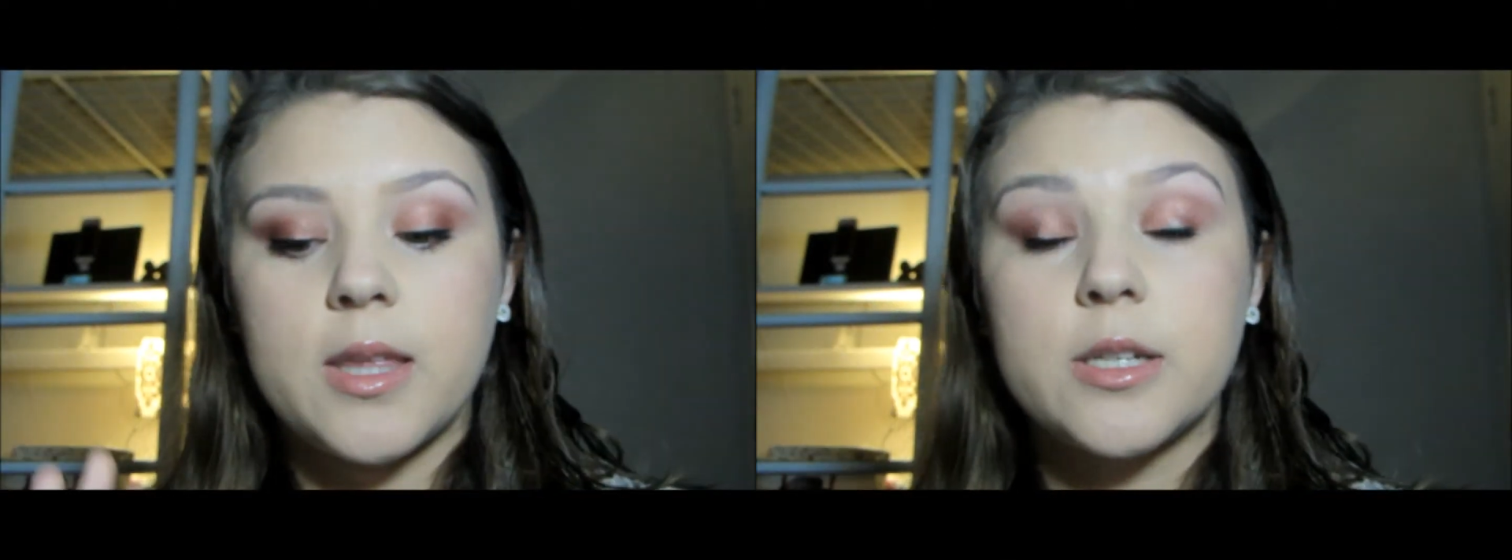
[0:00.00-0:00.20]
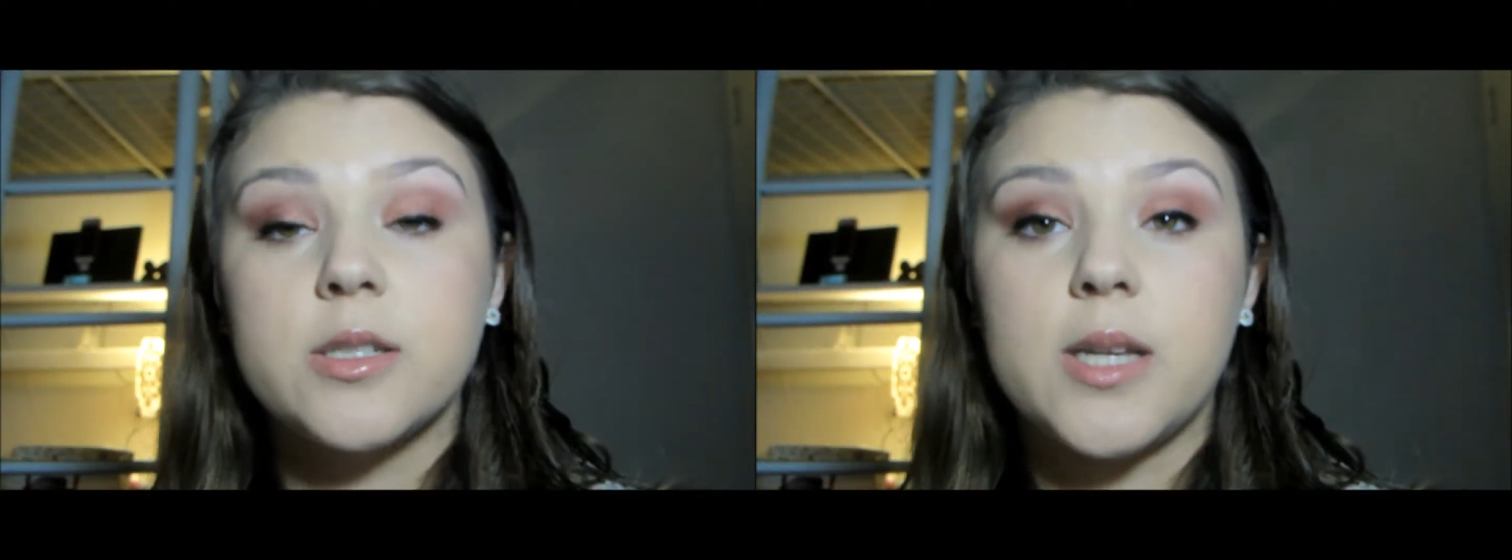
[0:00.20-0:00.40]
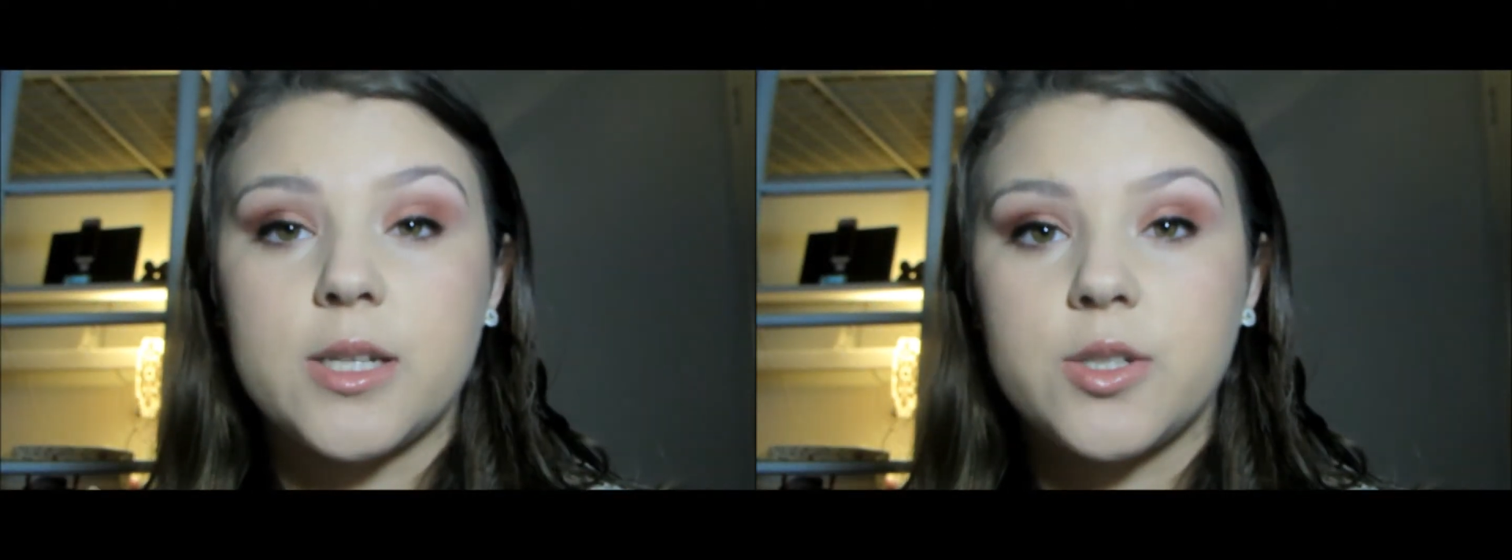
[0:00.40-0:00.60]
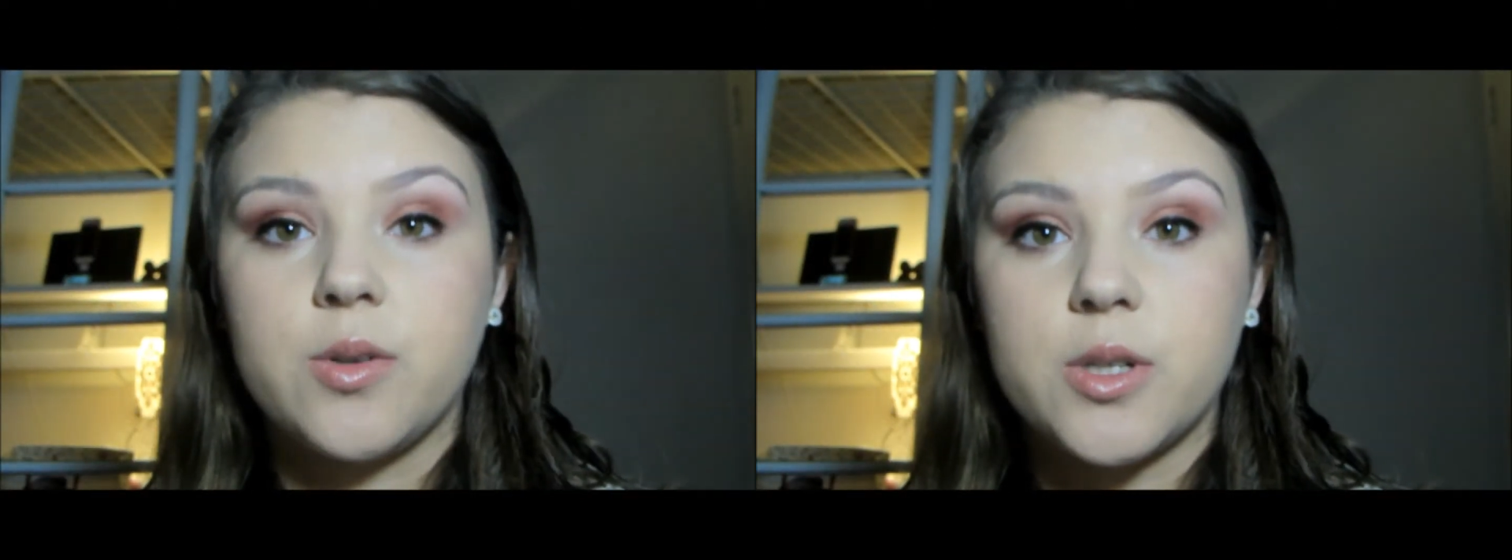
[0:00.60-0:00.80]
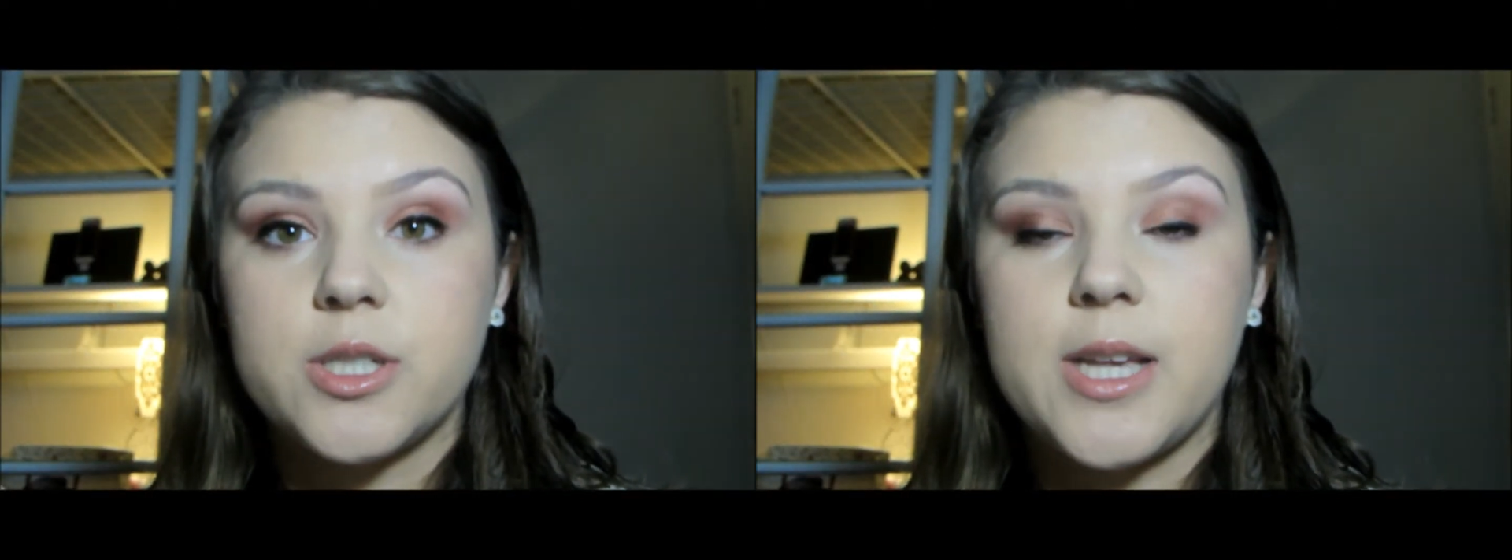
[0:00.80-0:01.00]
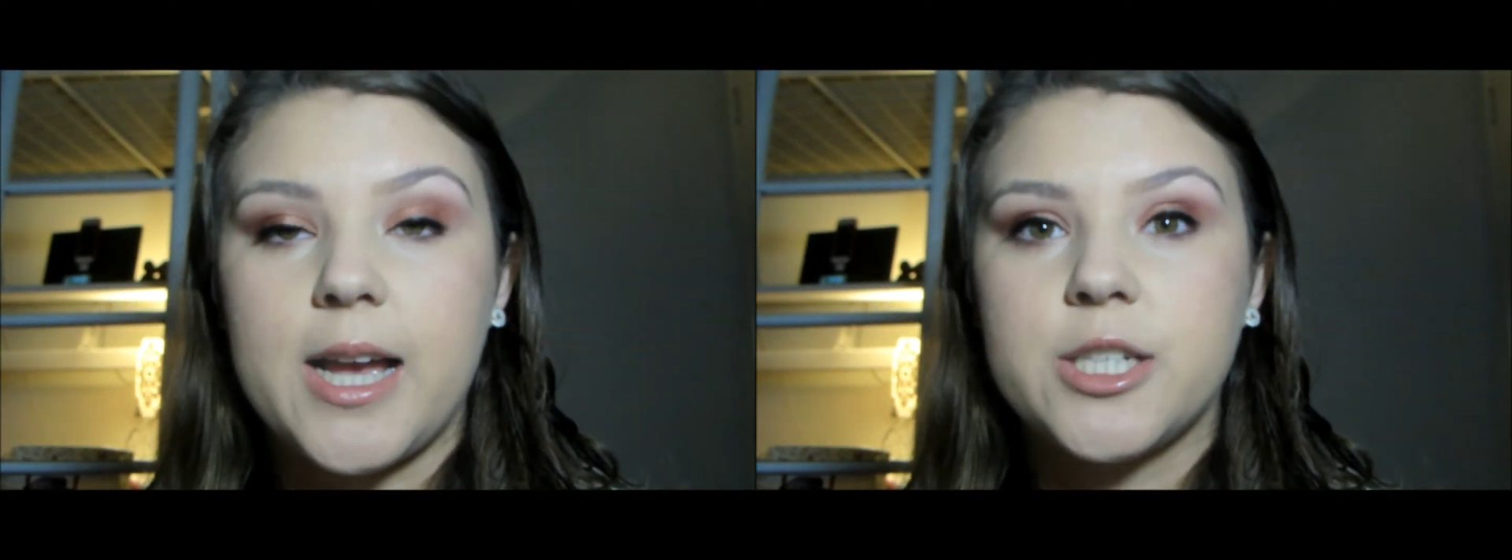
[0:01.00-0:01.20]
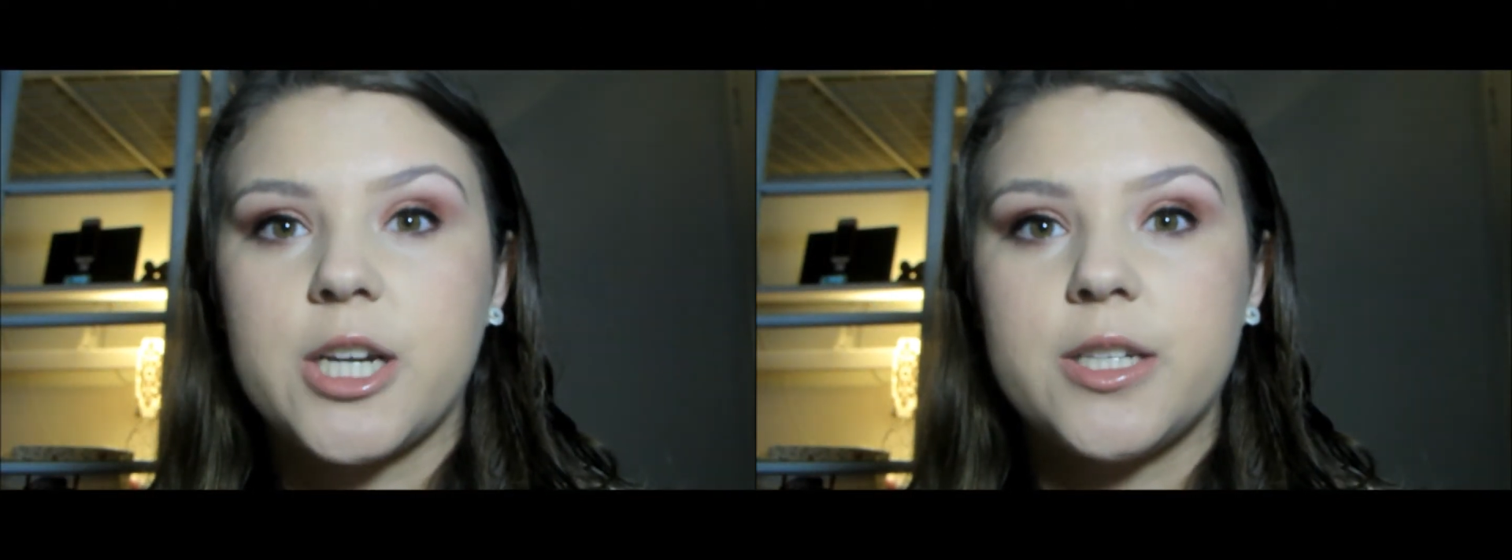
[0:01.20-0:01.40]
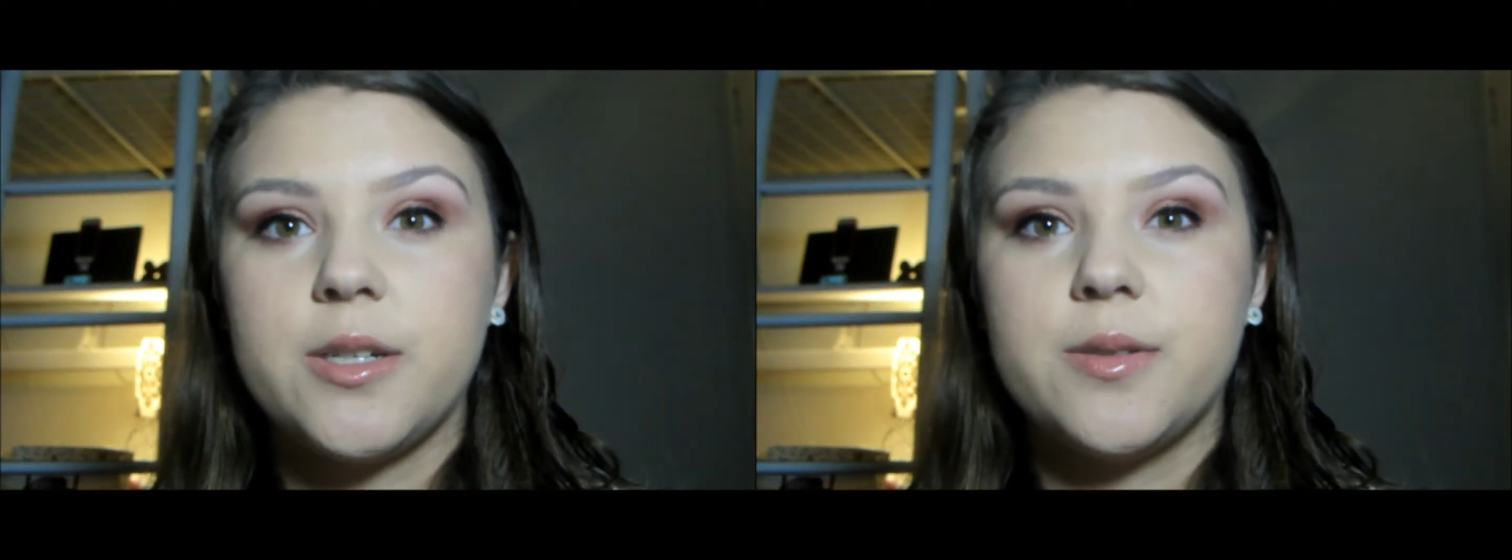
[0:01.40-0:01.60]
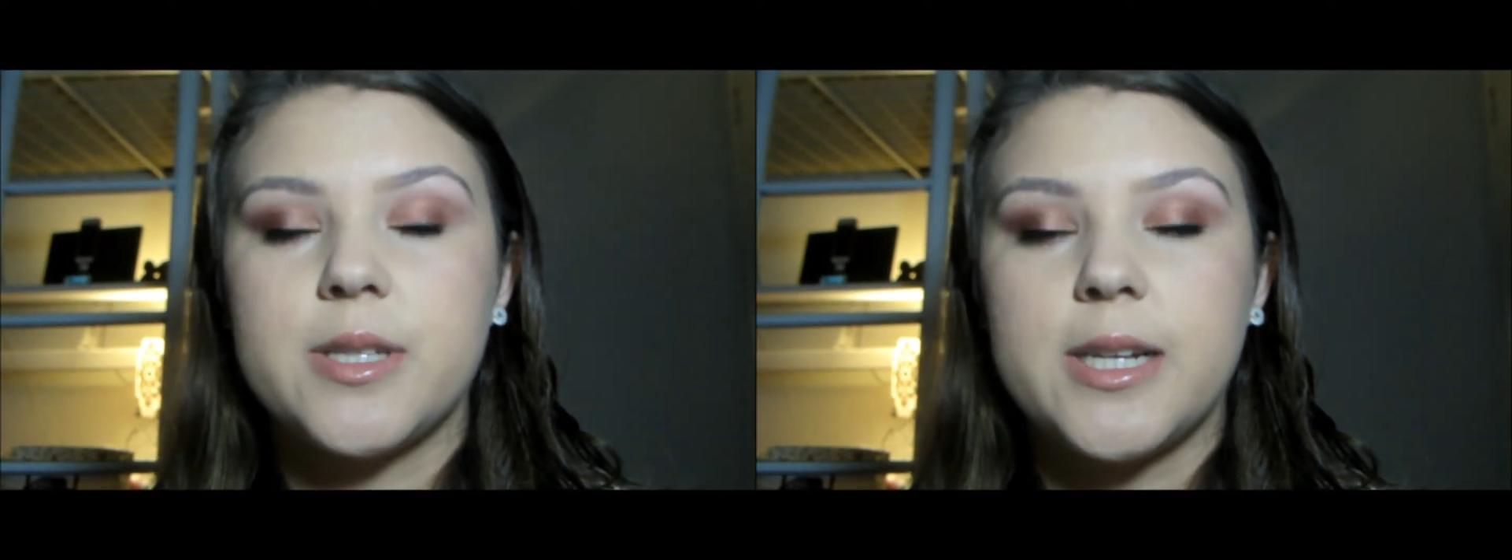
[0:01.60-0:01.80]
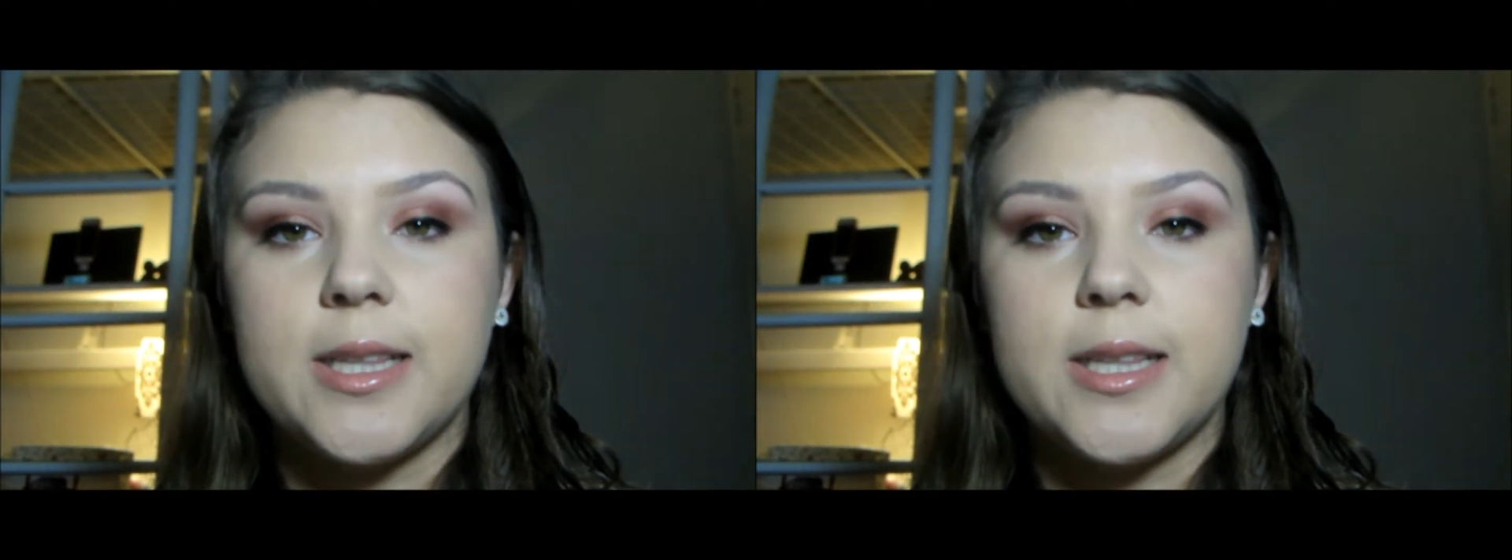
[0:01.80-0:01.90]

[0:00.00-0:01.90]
they're such gorgeous eyeshadows and